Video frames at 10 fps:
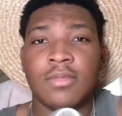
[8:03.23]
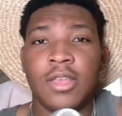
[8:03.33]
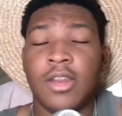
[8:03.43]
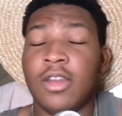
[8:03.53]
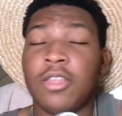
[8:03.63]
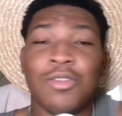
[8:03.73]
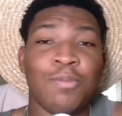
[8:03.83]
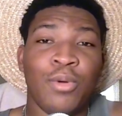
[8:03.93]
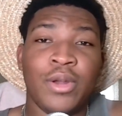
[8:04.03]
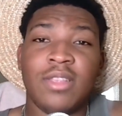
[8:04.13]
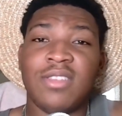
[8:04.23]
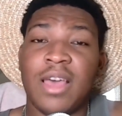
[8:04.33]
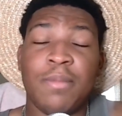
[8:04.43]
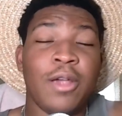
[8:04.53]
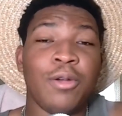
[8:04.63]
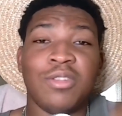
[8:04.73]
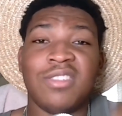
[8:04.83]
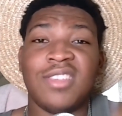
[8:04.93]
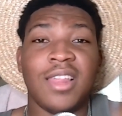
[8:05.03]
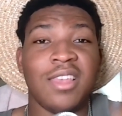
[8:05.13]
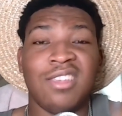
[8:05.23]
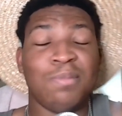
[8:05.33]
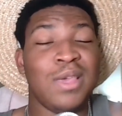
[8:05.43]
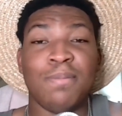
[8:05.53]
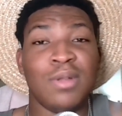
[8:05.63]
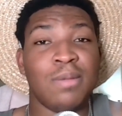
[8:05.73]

In another point in time, Harold is telling his people